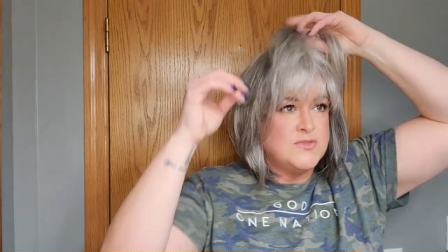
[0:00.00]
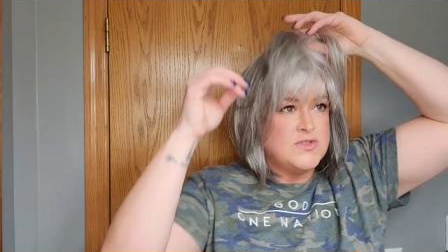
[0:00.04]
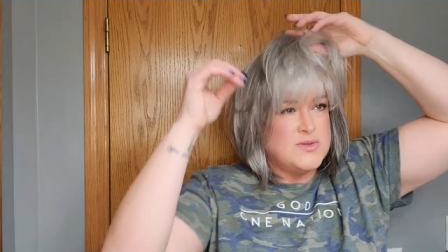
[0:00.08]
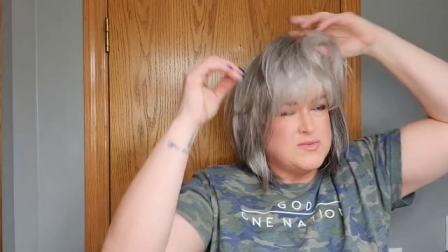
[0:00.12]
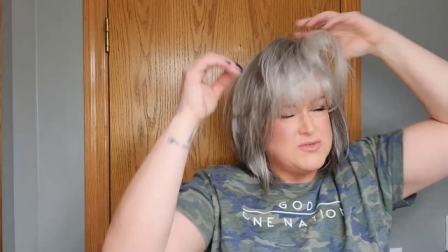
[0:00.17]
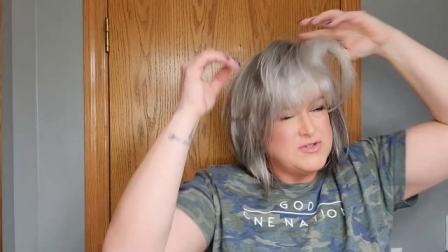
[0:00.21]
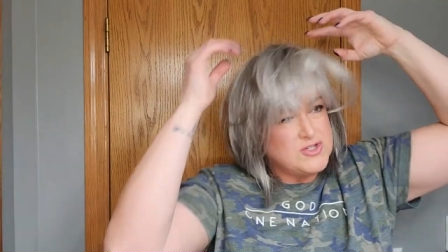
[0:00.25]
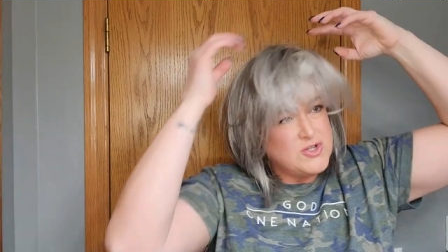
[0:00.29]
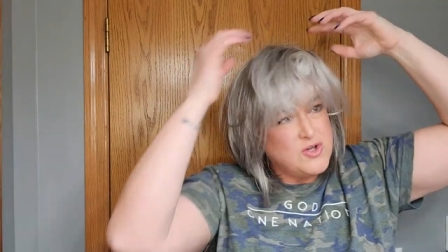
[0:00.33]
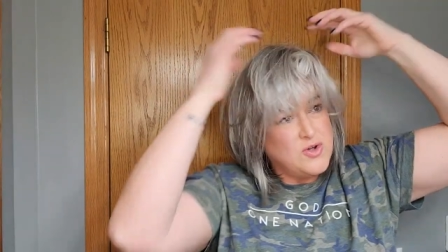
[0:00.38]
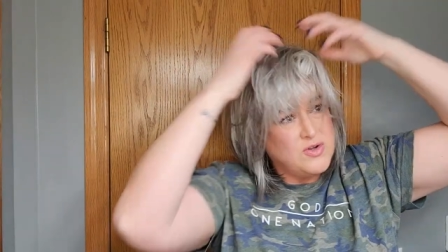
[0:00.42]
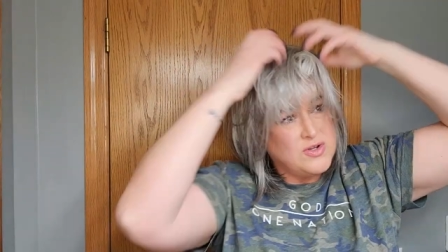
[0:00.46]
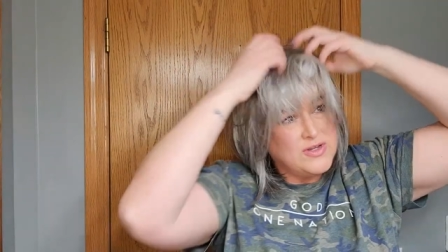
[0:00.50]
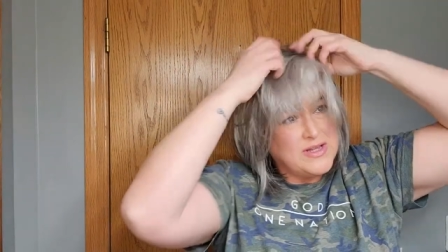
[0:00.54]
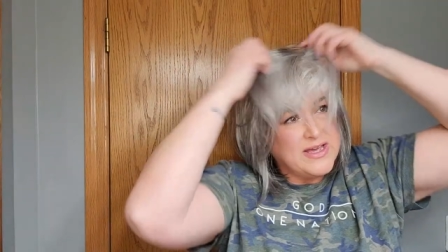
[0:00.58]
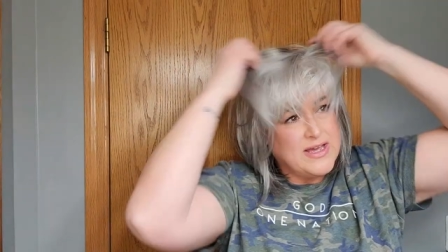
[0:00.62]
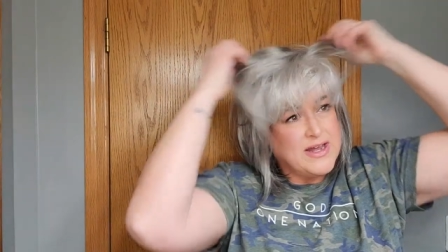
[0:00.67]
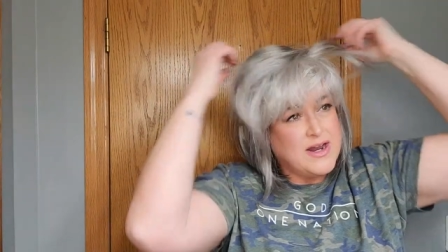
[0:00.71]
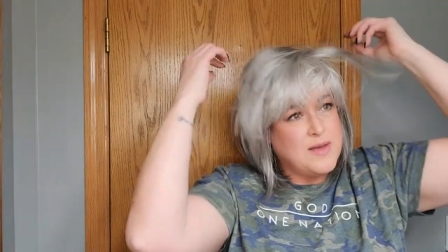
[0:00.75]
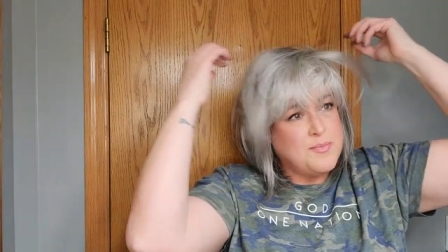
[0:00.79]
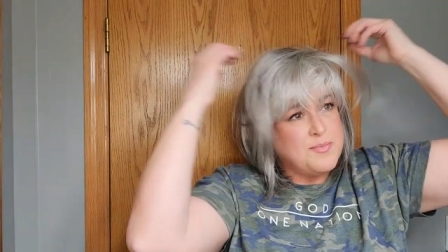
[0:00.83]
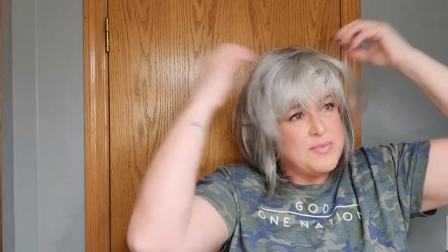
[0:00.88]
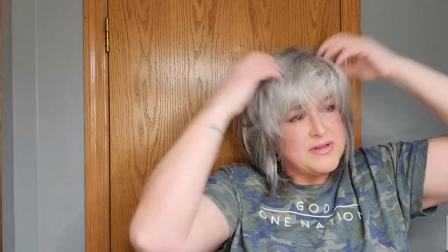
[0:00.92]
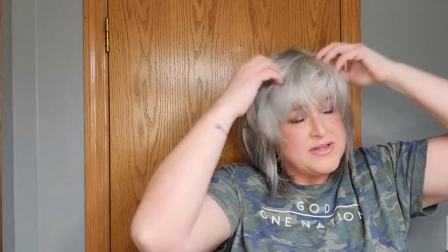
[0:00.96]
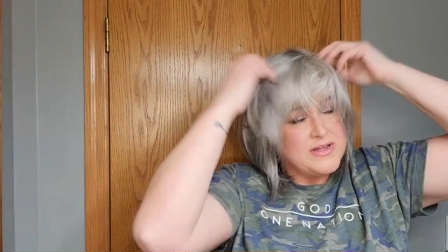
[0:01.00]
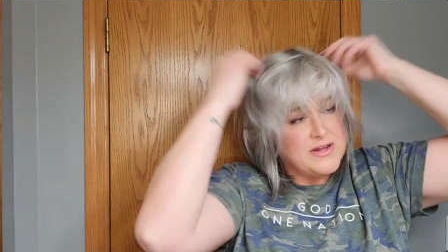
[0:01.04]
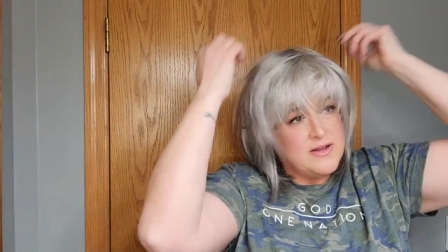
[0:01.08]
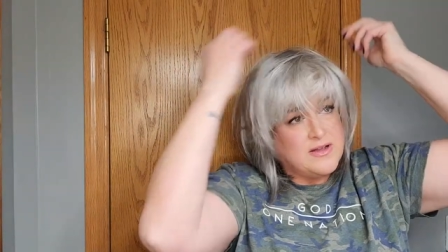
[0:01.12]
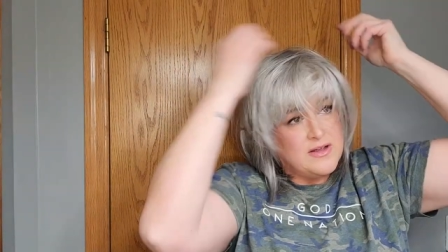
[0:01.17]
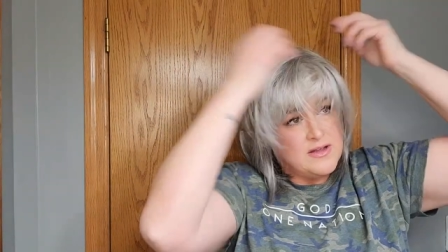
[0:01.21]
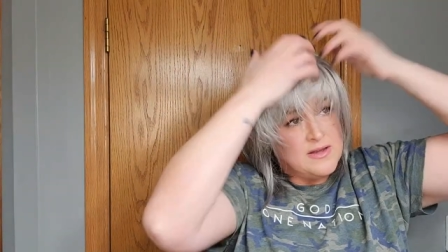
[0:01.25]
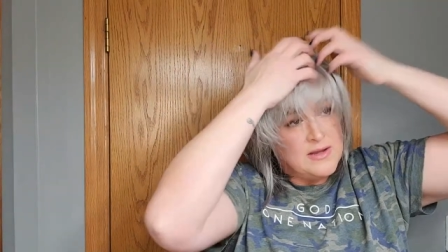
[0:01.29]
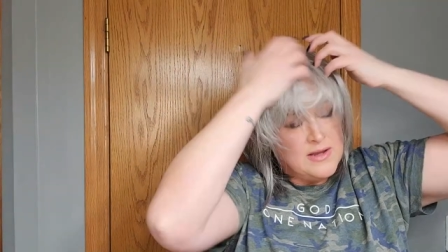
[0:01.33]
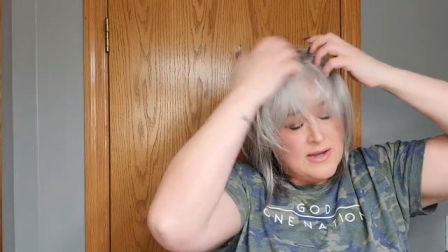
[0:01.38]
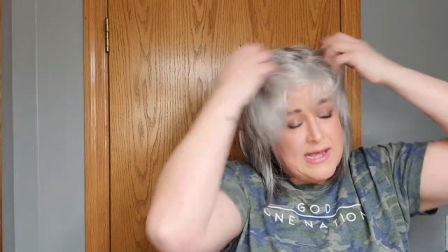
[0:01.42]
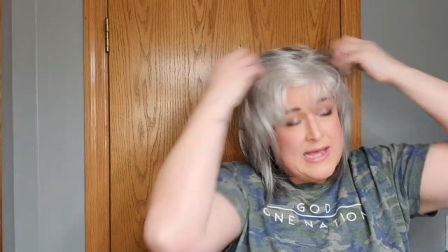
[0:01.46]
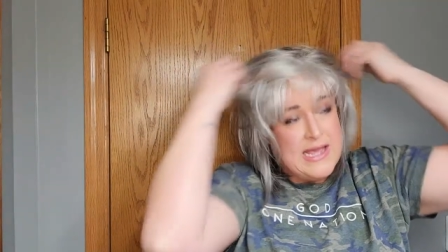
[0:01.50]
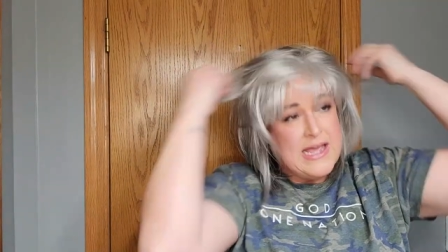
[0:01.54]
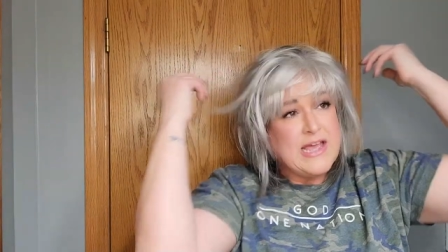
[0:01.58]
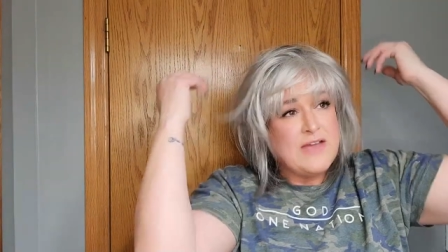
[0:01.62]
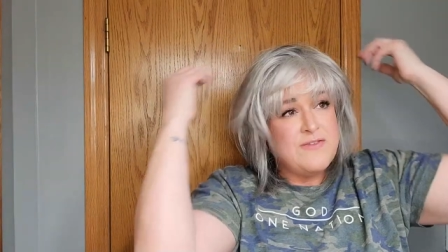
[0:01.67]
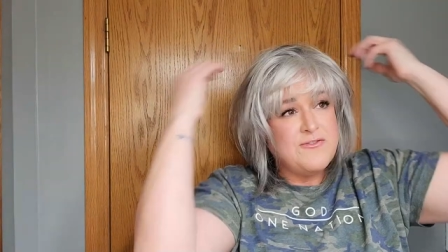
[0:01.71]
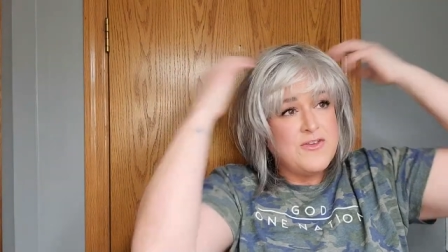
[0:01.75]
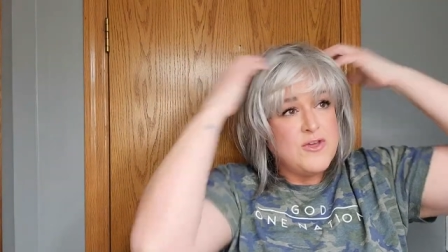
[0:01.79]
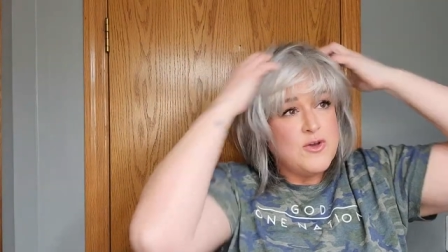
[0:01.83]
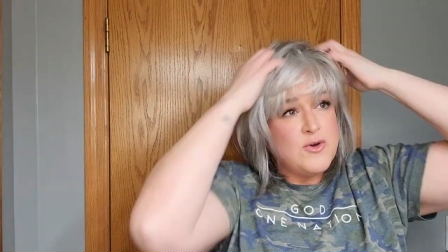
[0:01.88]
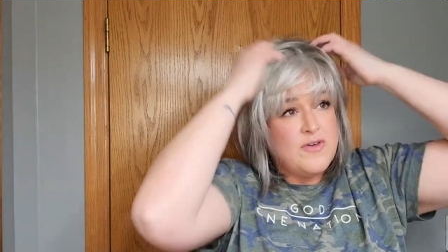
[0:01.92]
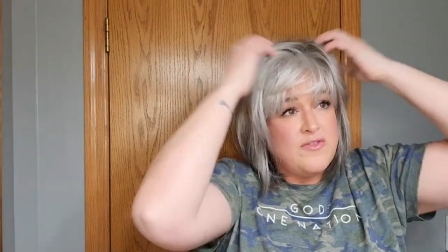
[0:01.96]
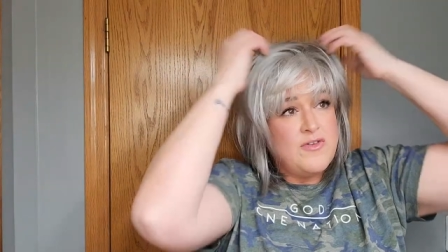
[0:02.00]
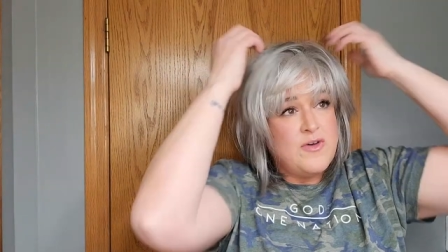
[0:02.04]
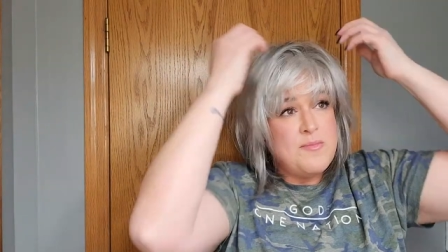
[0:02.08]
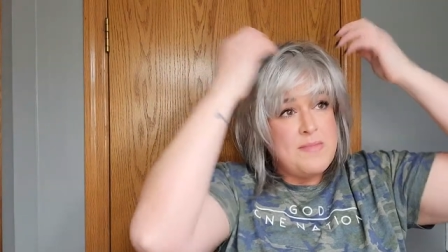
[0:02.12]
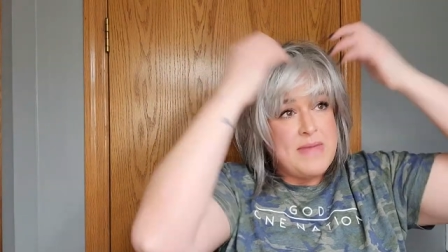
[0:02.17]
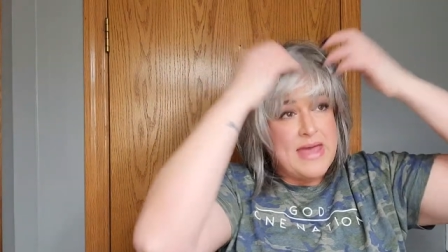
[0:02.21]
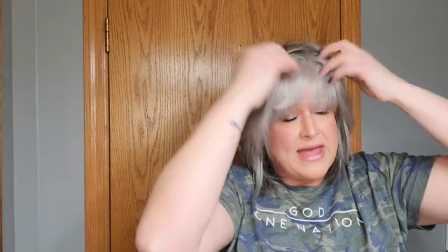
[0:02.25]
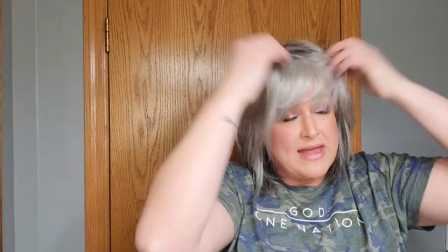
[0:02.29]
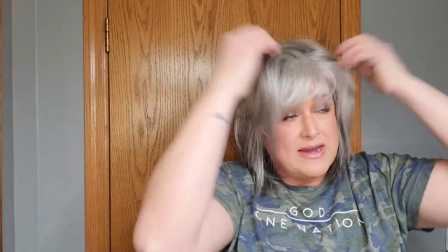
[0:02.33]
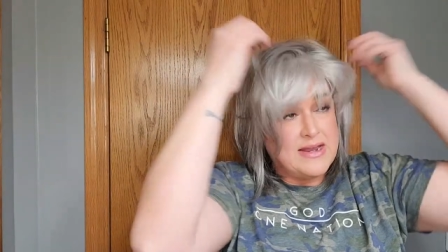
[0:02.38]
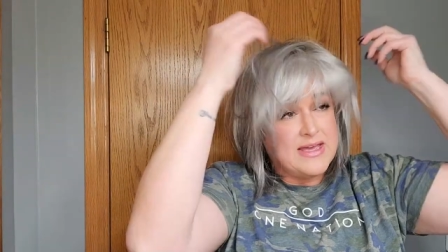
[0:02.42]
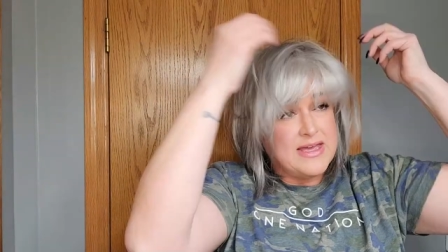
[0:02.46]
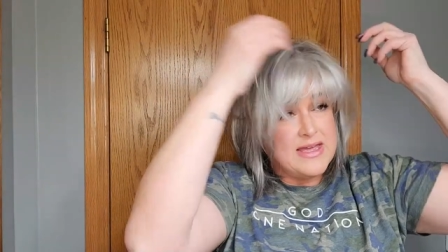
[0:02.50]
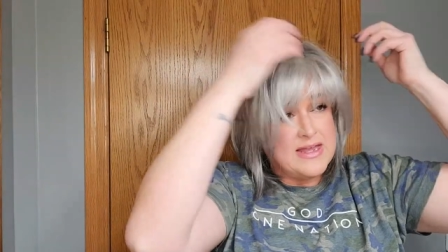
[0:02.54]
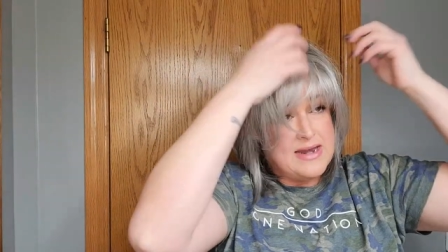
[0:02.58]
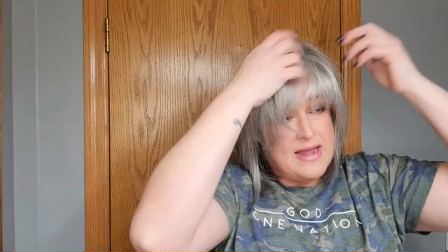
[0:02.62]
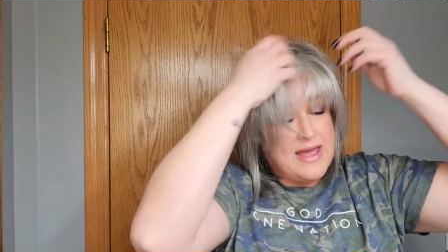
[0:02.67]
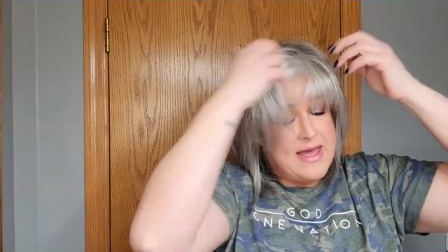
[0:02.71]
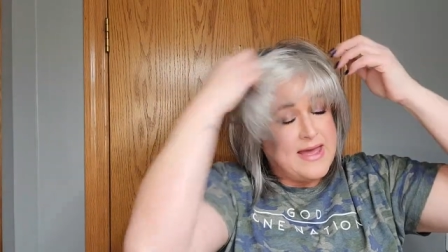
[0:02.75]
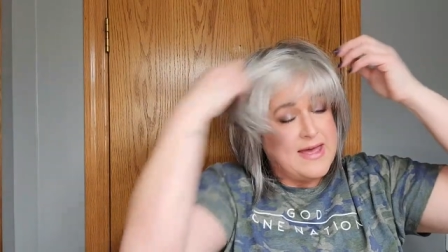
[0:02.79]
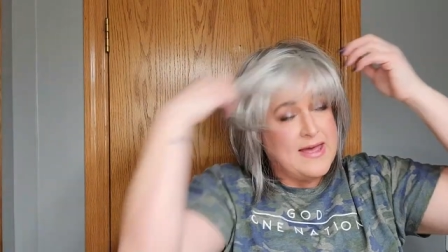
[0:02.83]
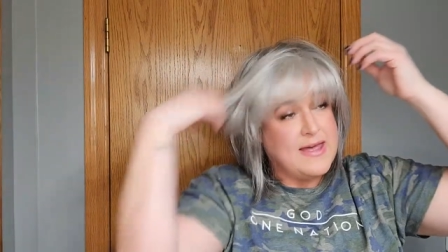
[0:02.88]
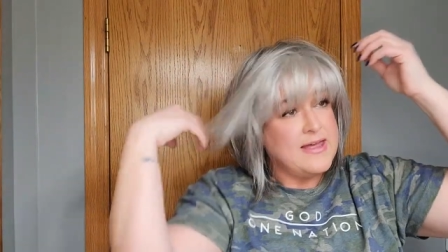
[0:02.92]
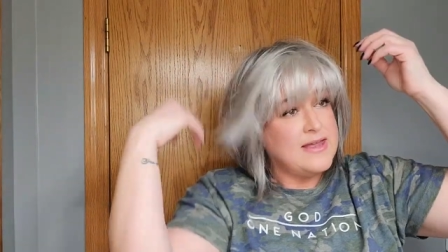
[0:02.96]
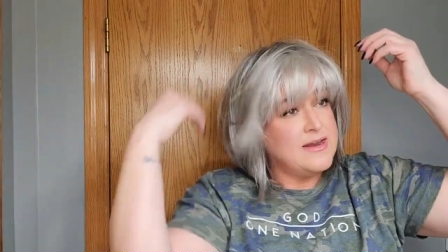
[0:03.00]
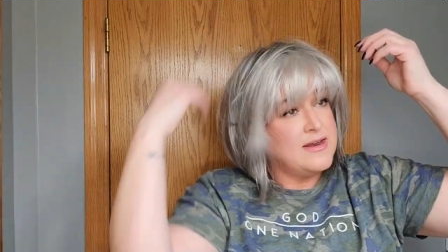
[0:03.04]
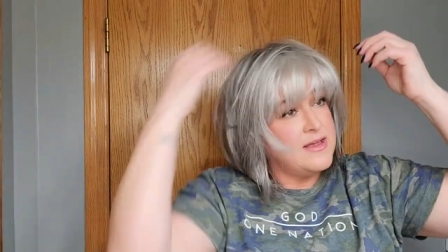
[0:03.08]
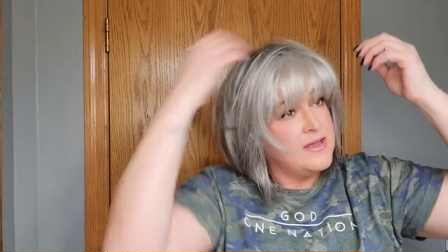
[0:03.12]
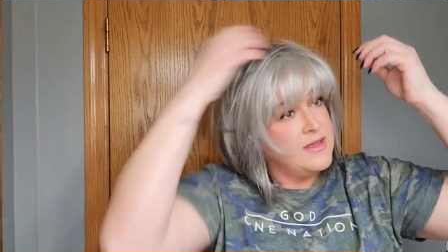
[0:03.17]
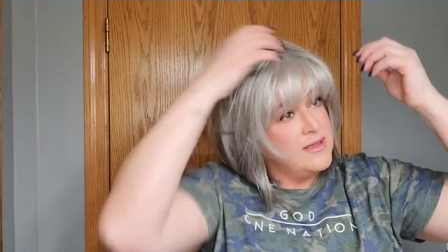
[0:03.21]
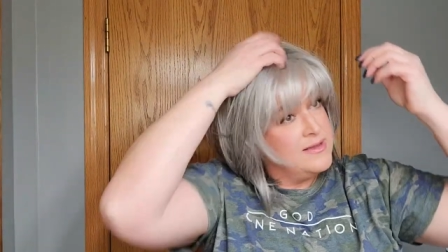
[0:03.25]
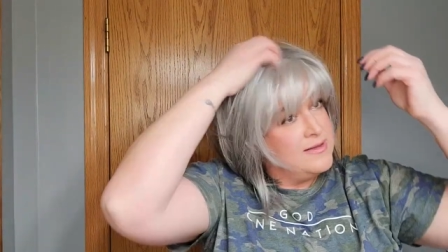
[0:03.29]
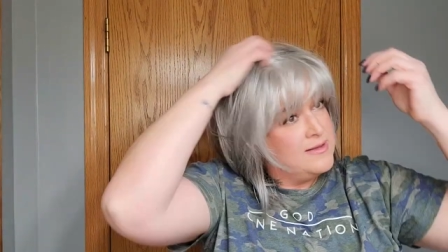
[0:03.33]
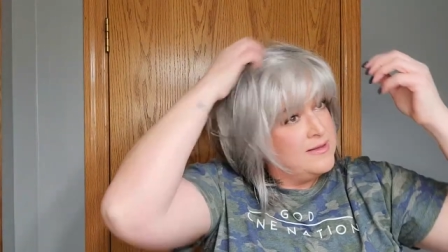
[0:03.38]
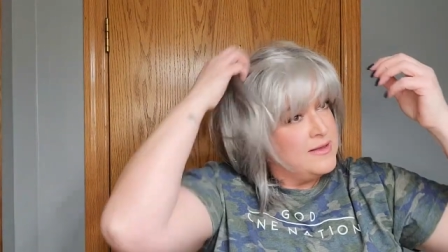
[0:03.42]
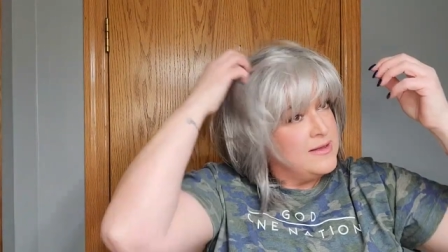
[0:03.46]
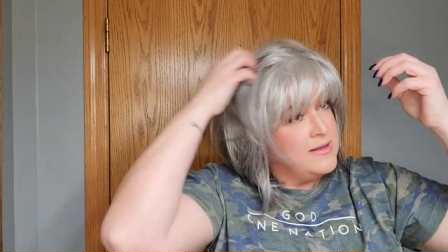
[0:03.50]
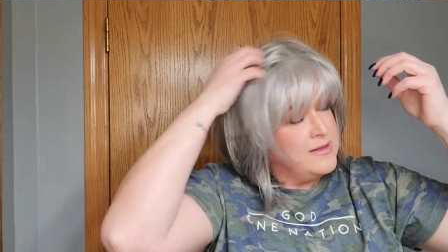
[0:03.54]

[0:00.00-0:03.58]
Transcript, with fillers: So I'm just holding it up a little. If you have a mannequin head,